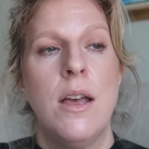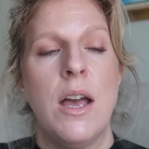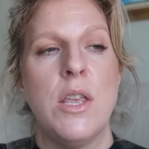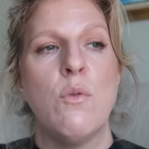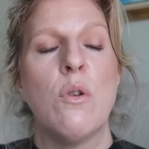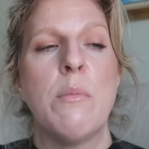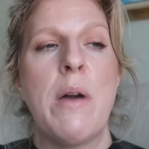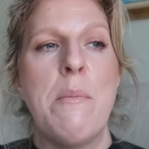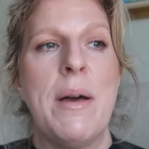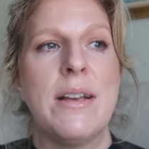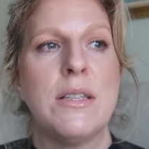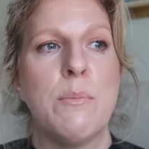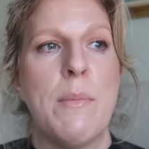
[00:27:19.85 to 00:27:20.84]
and you were my
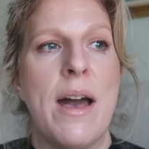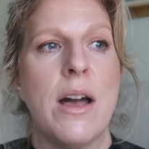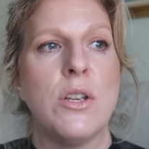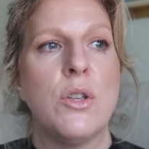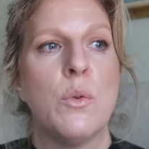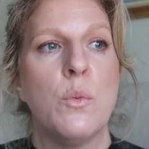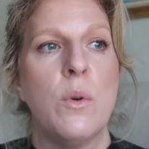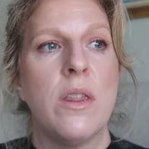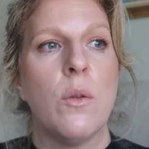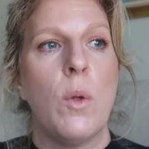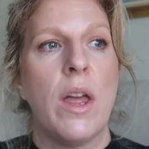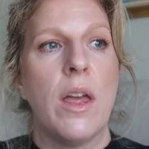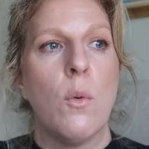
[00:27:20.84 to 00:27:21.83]
best match with
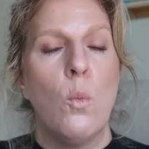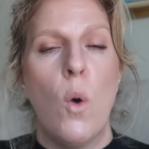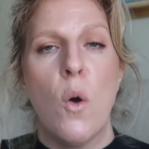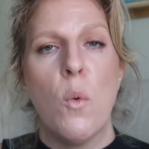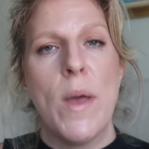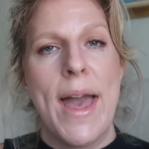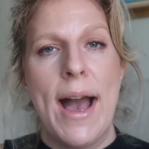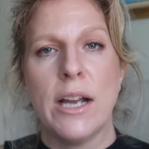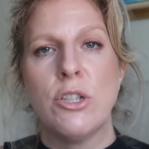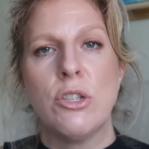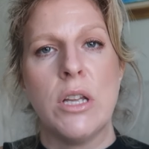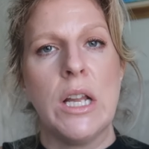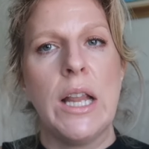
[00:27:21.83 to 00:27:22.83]
like what we
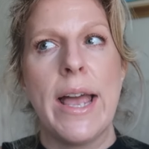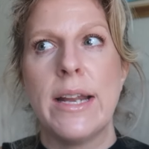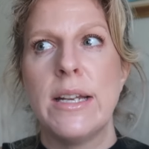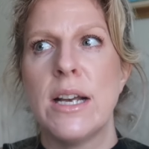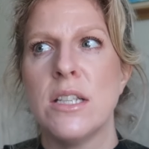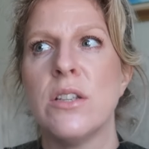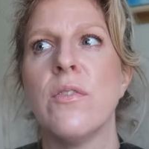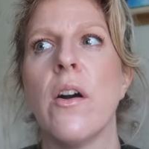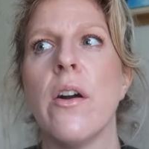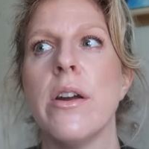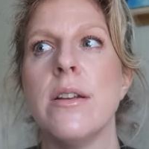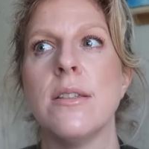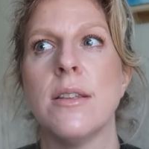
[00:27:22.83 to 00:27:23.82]
actually liked as
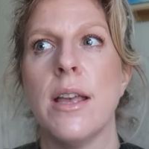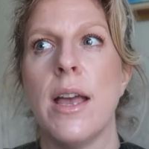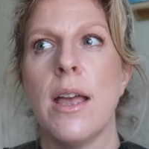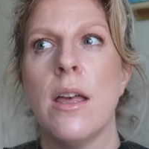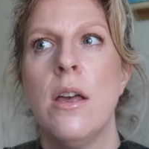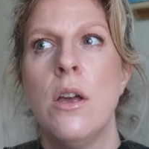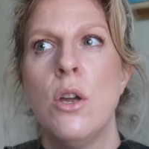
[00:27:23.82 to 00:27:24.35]
far as like